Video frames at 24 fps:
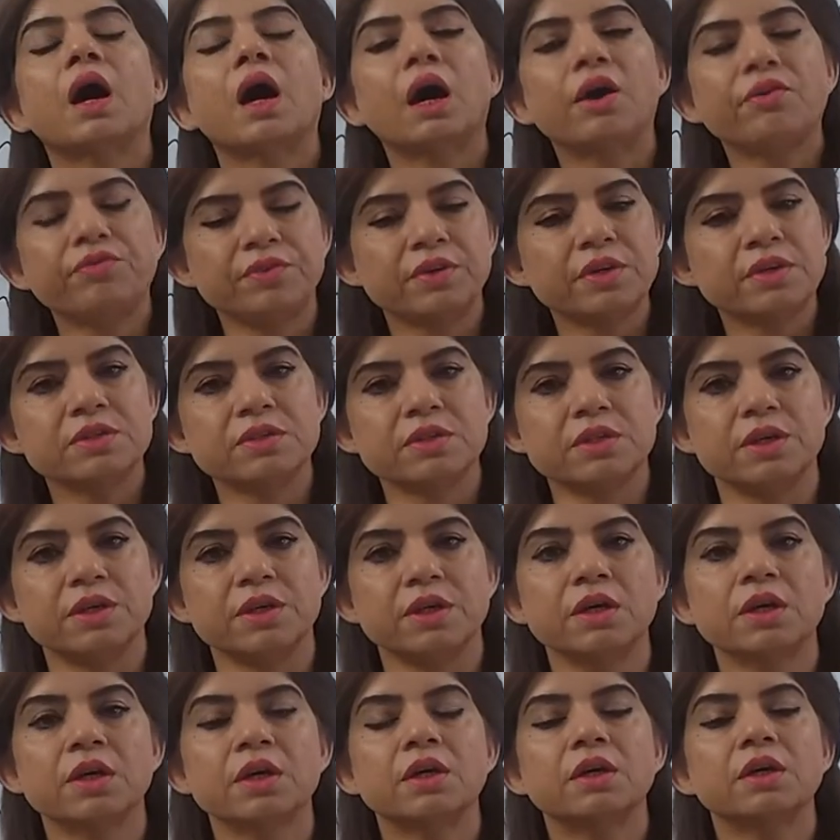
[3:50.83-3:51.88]
after
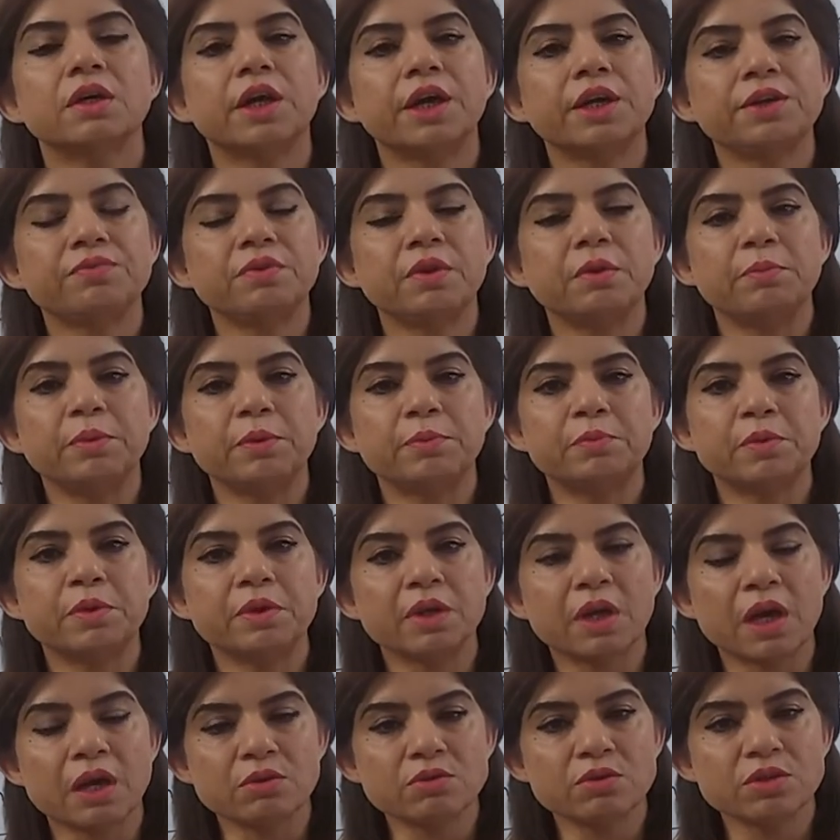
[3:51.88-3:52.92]
C, it will be
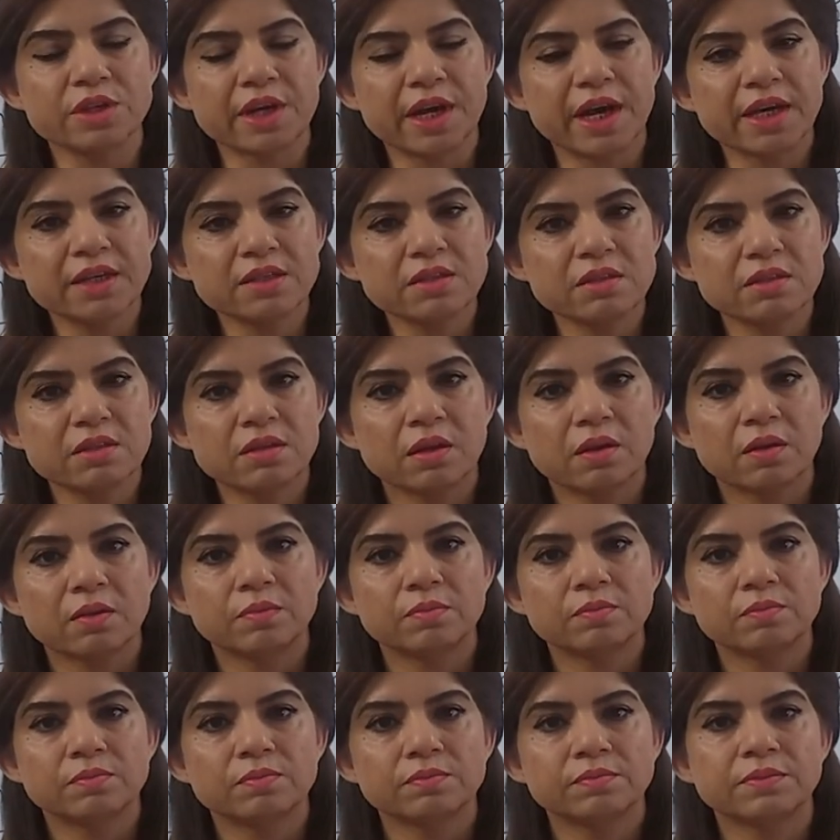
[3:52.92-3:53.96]
pronounced as
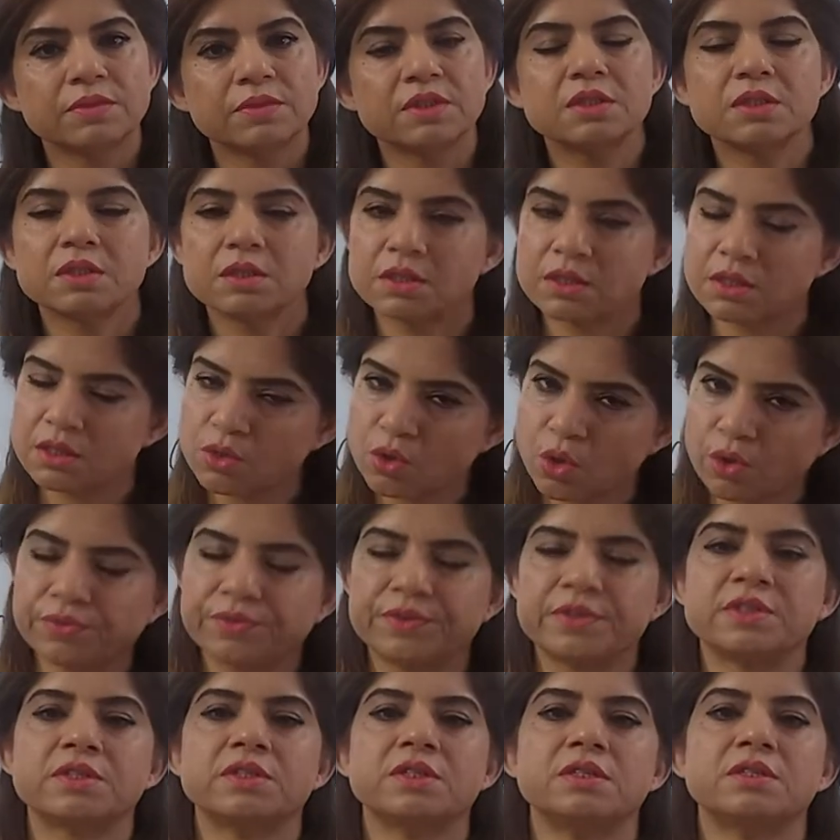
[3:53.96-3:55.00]

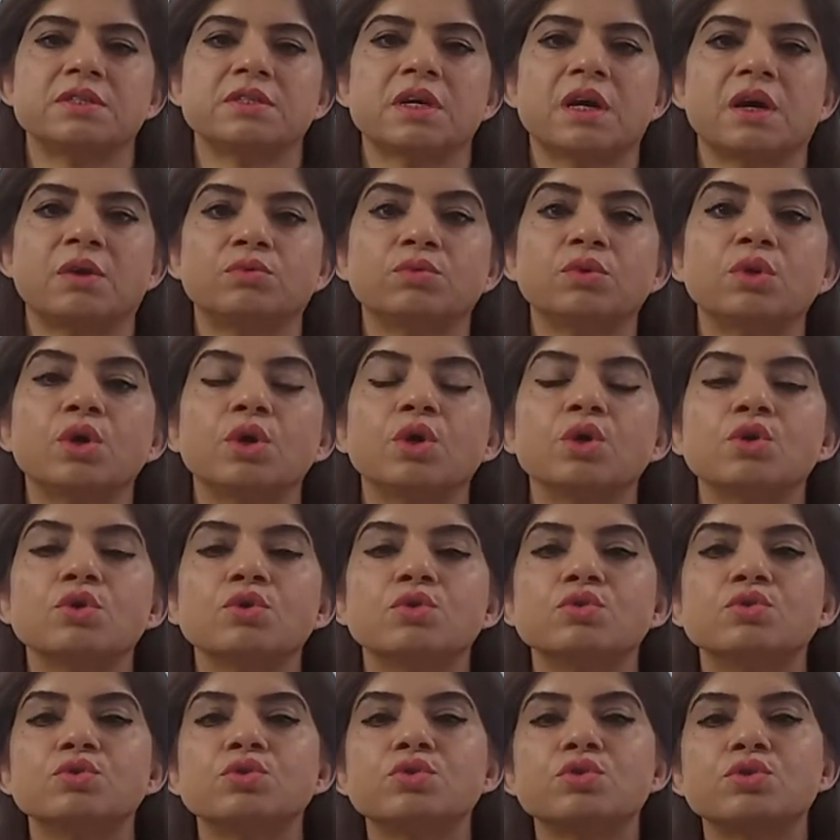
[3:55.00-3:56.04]
soft C sound.
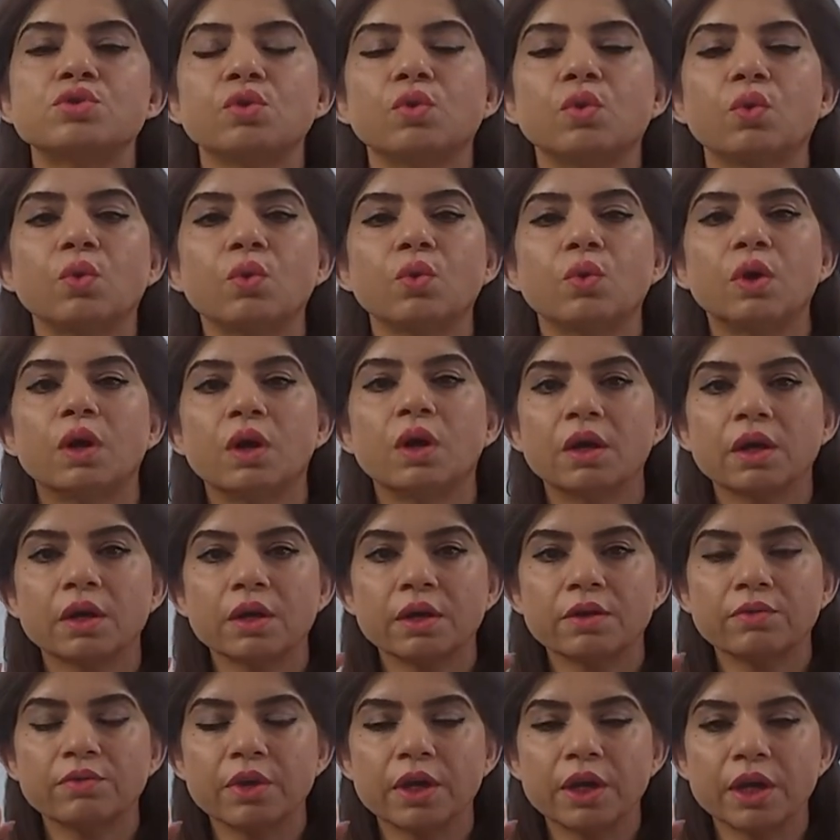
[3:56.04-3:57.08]
So
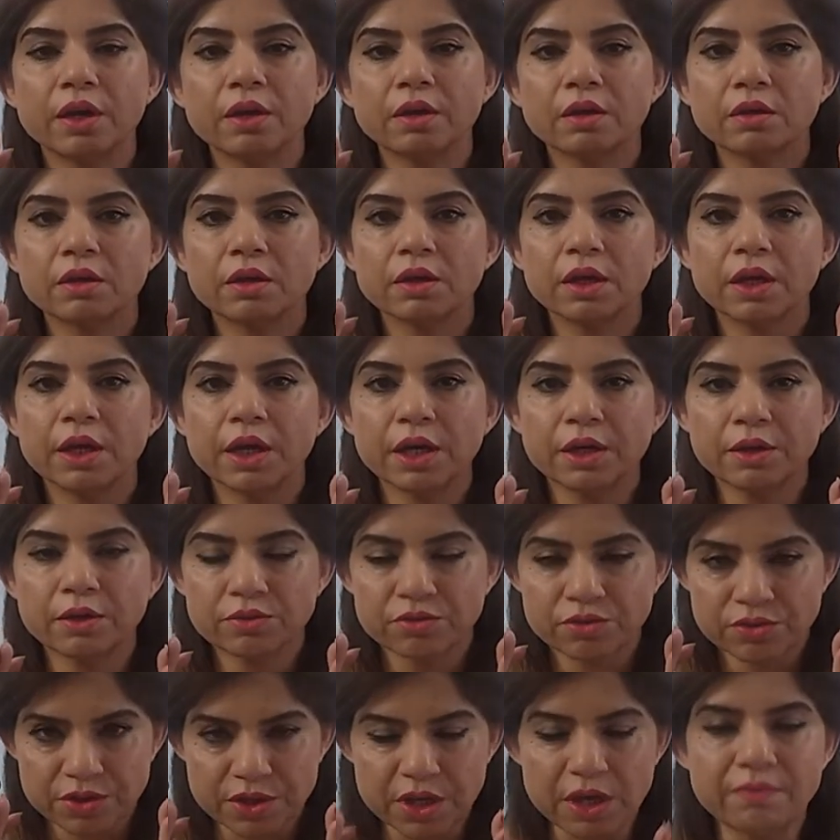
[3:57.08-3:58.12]

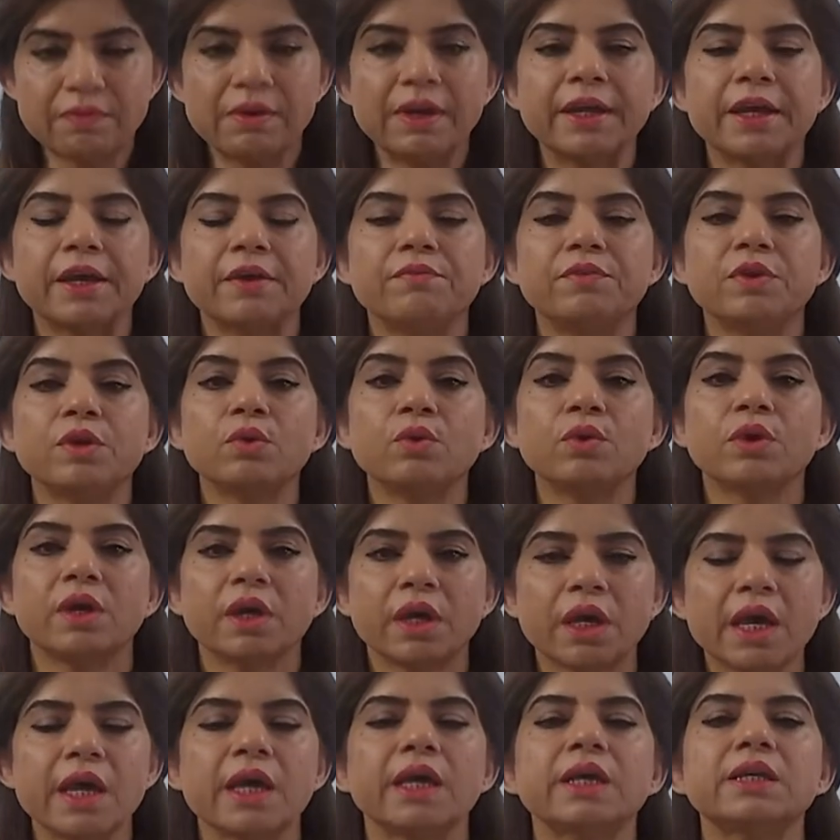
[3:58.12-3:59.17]
C will give you
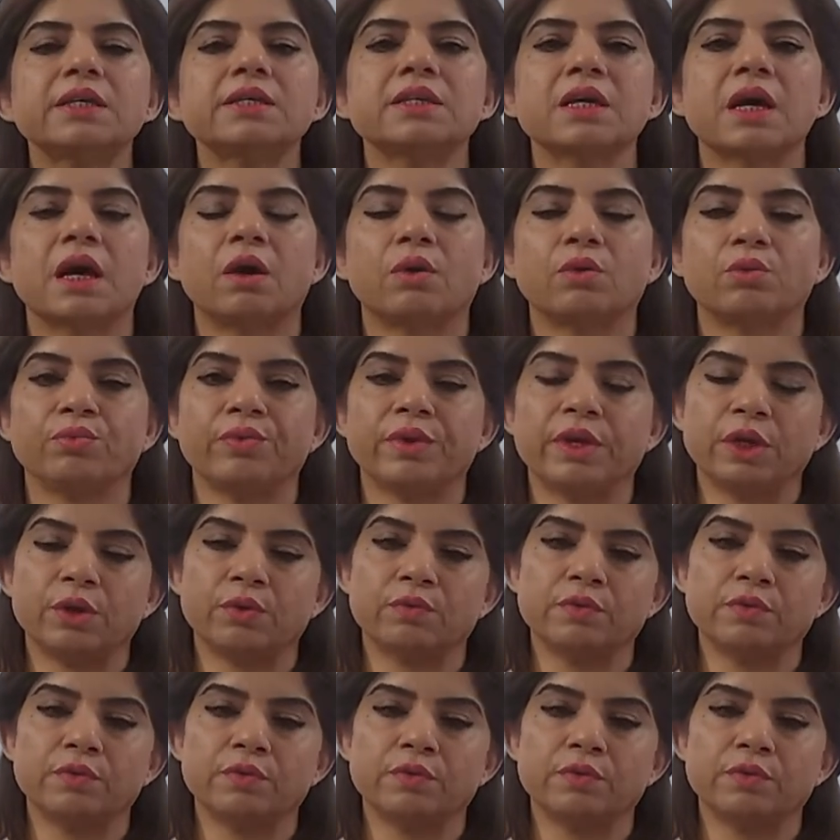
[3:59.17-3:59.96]
K sound when